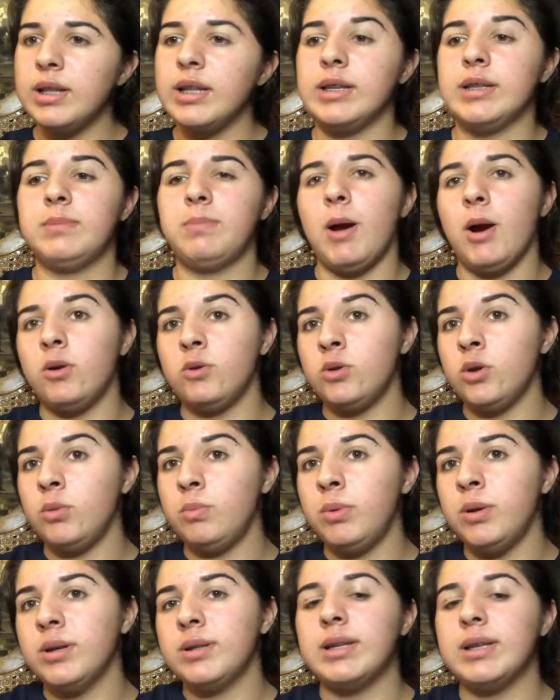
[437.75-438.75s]
like spiral
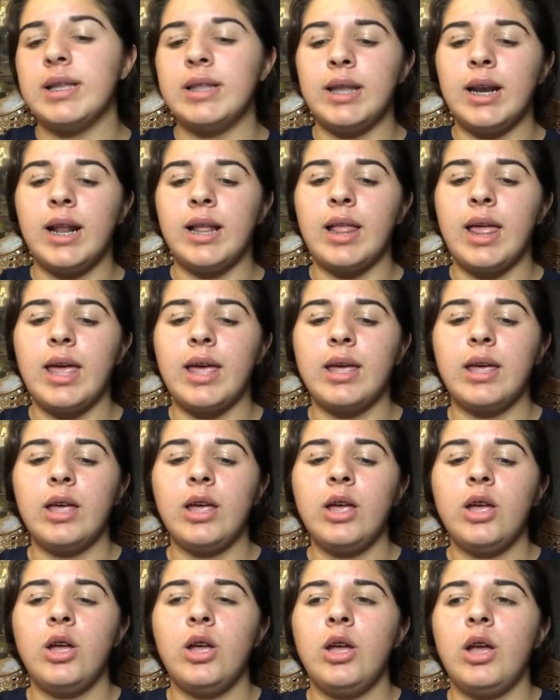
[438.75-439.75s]
notebooks, and then I like
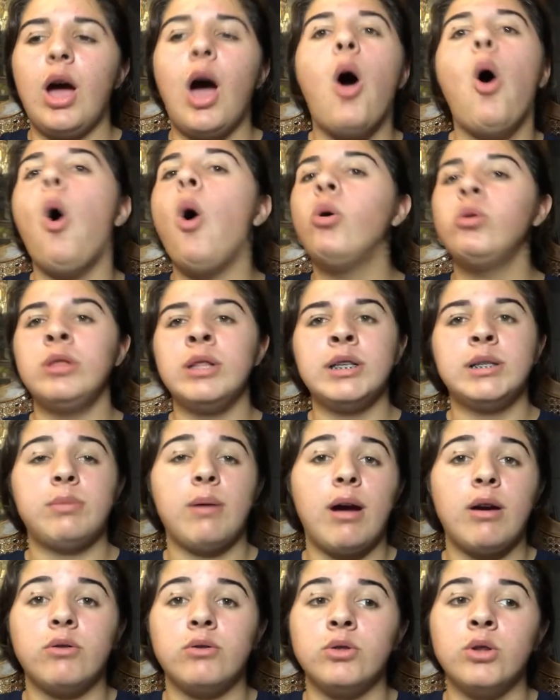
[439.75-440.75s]
only
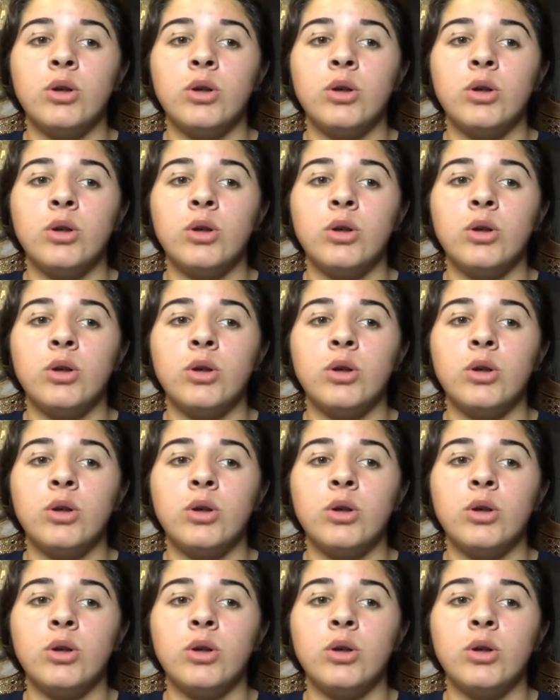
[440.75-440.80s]
spiral